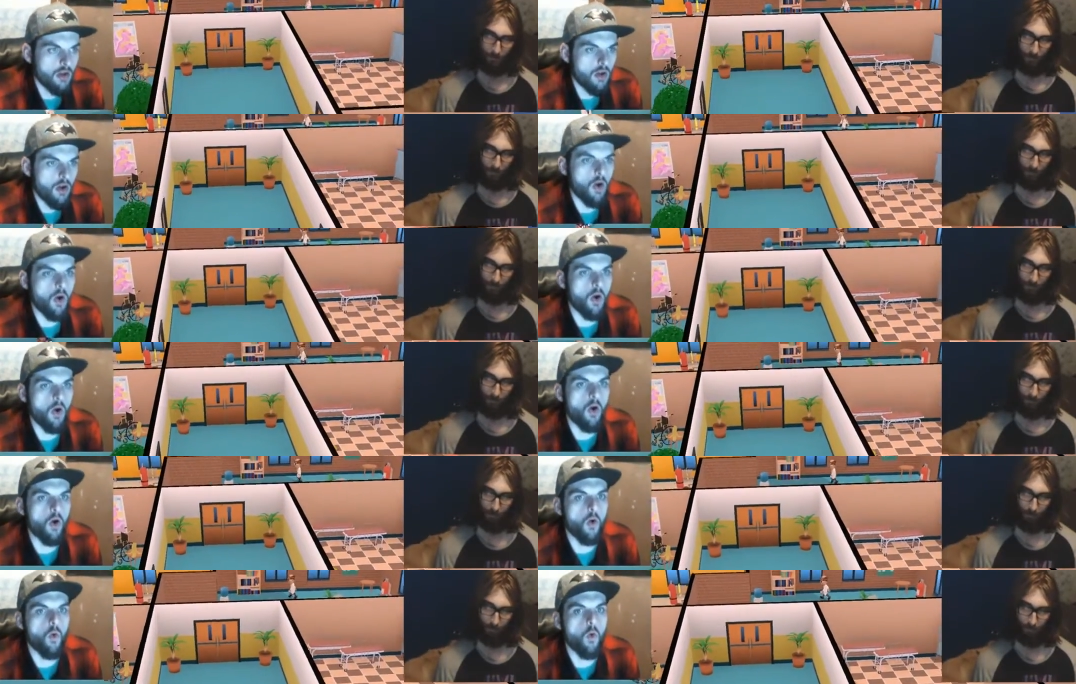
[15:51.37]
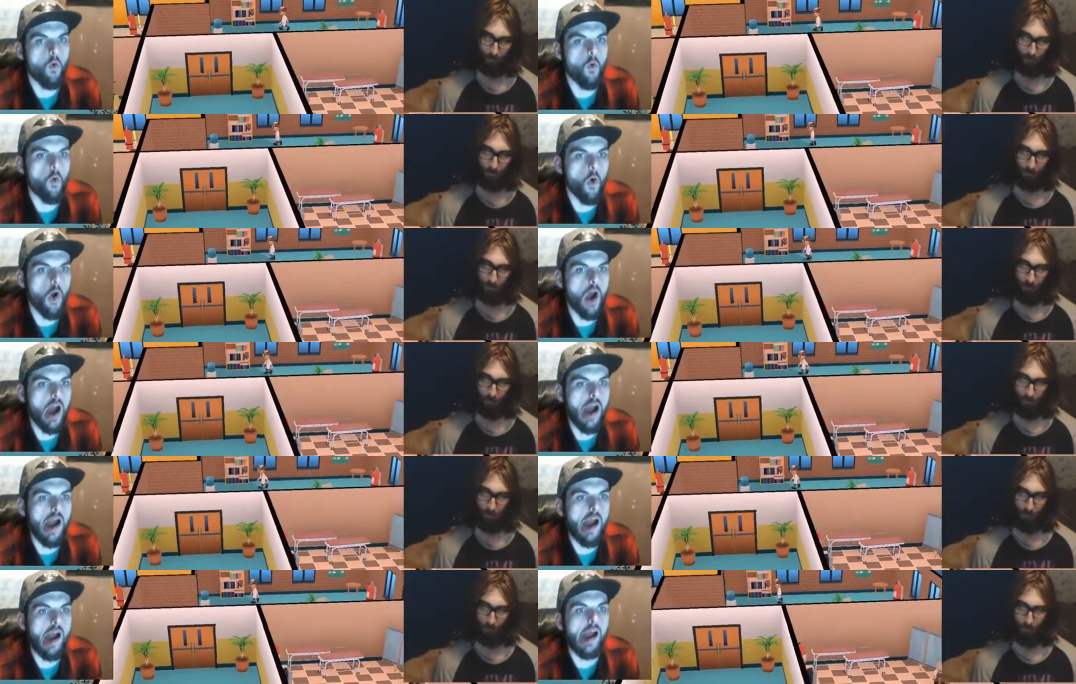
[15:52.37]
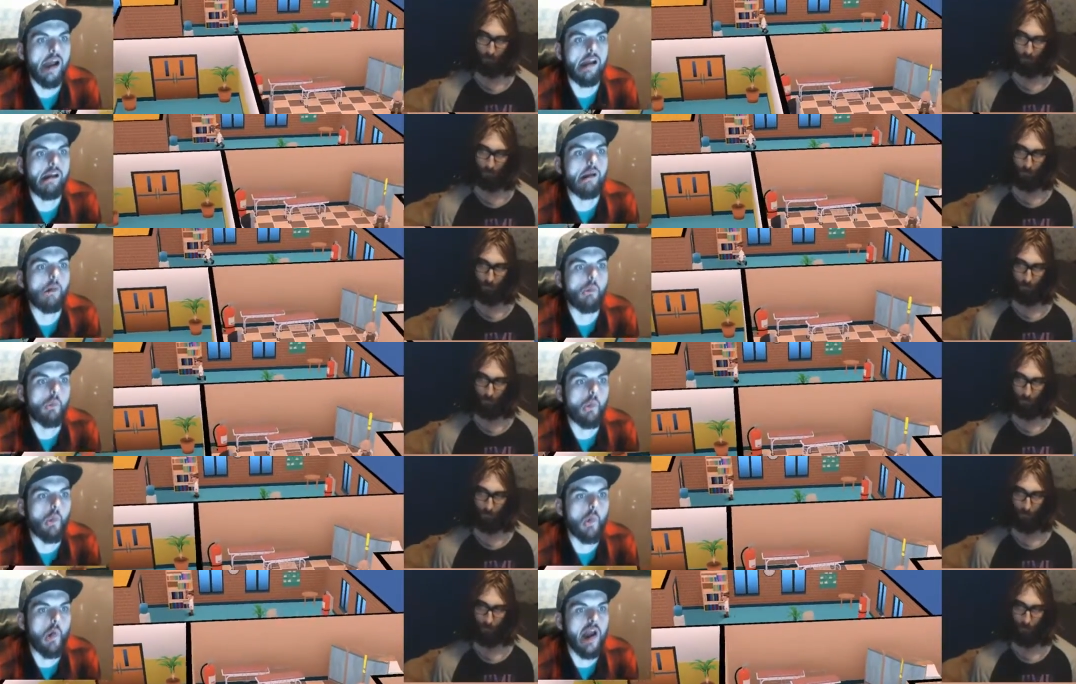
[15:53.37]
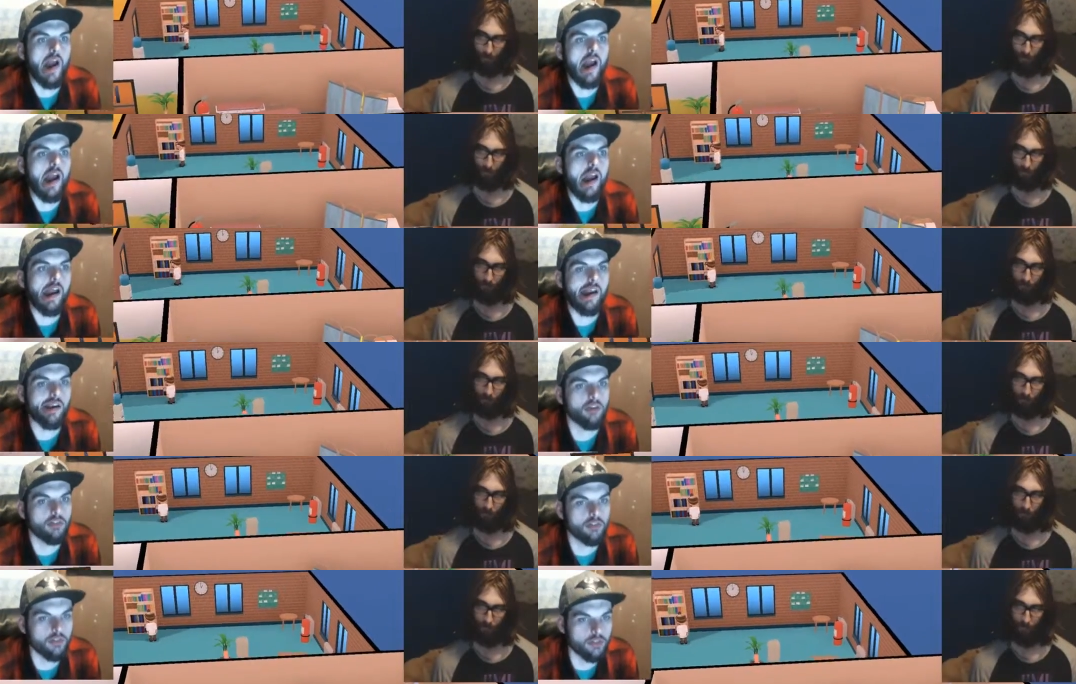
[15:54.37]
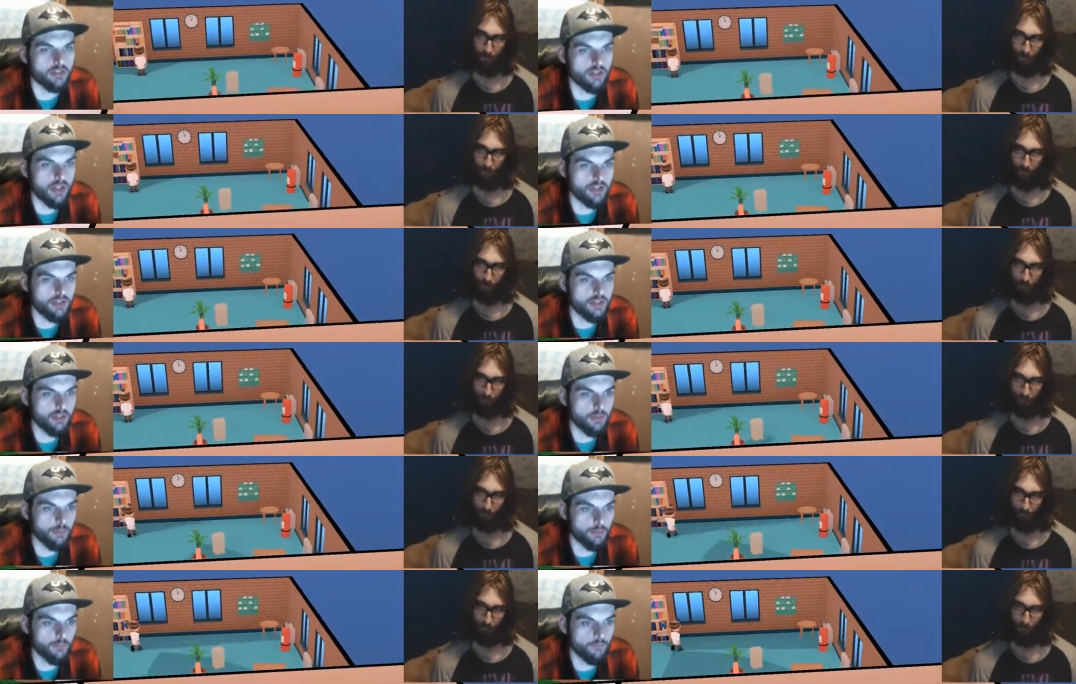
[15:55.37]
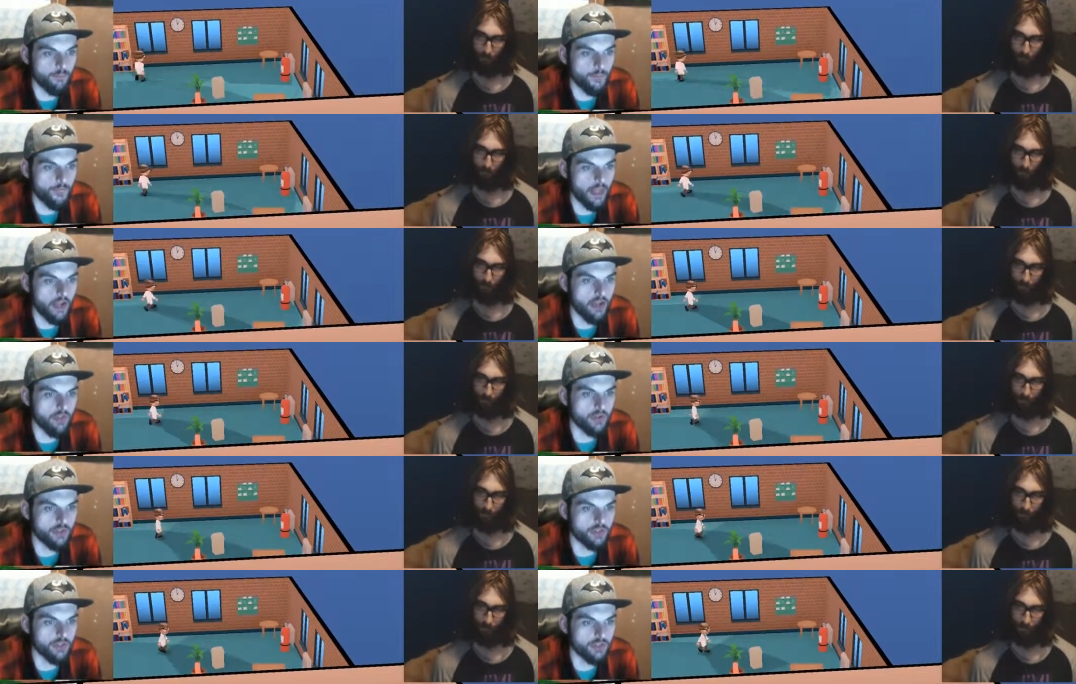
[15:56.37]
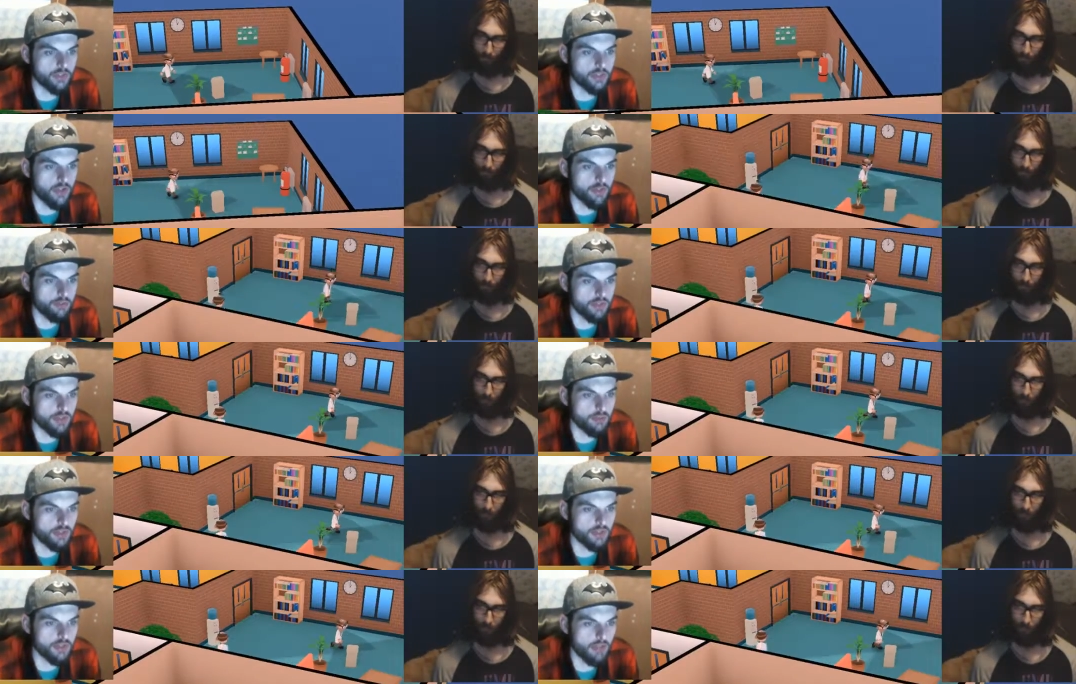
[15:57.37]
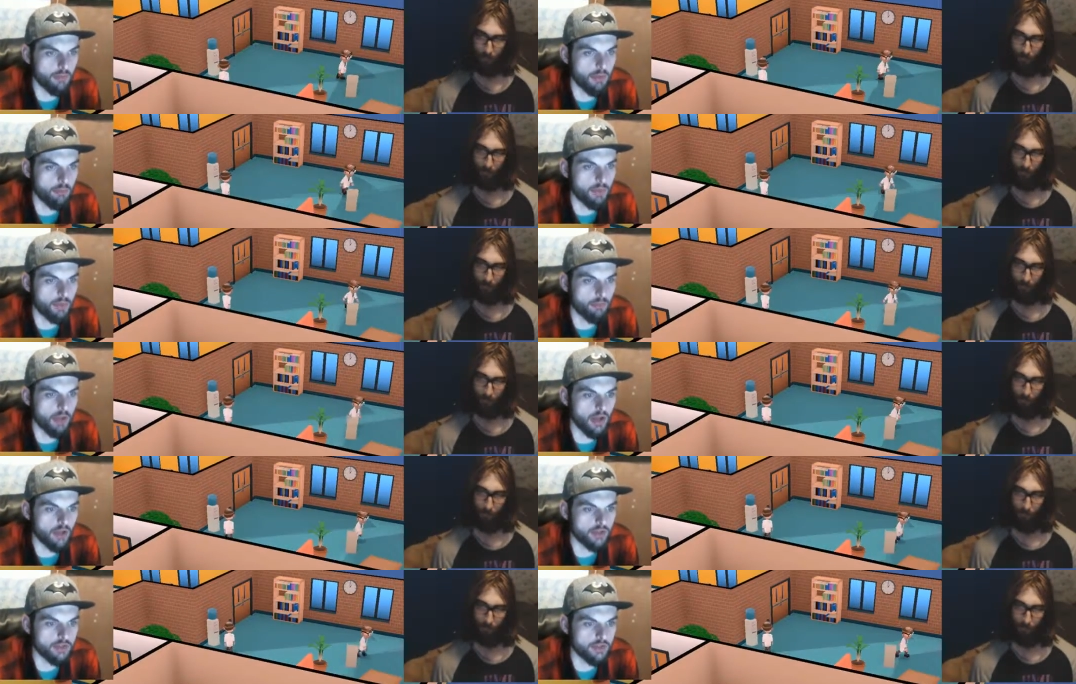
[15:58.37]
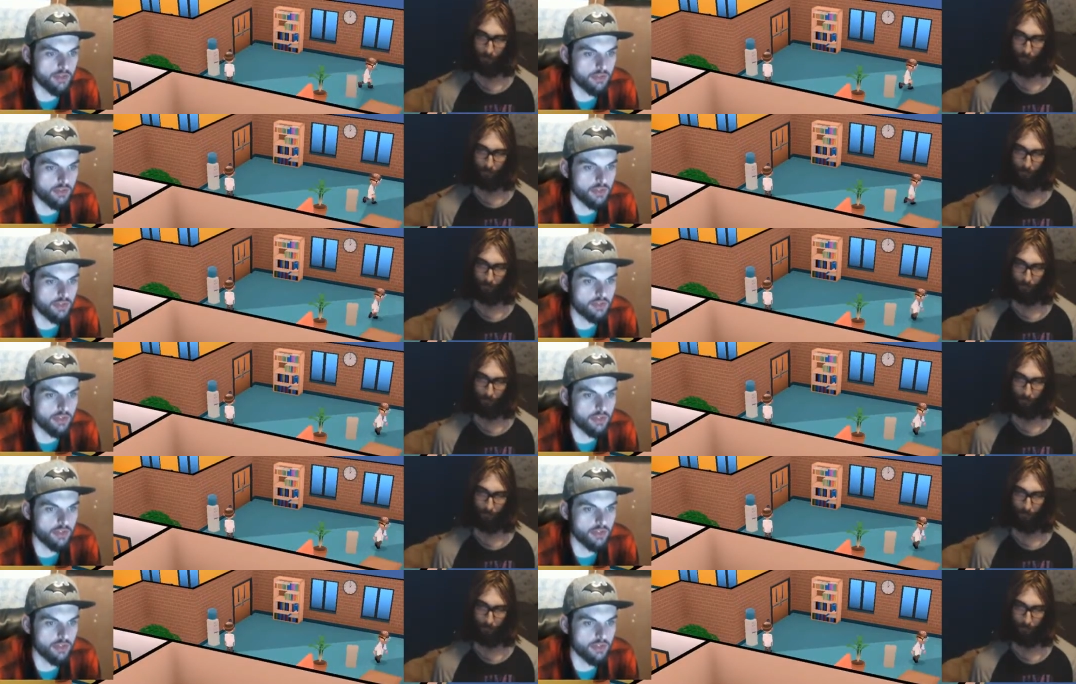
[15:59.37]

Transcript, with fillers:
Speaker 1: Oh, why? Why? This guy's stealing? Hey, there's some gym somewhere snagged my pillbox. The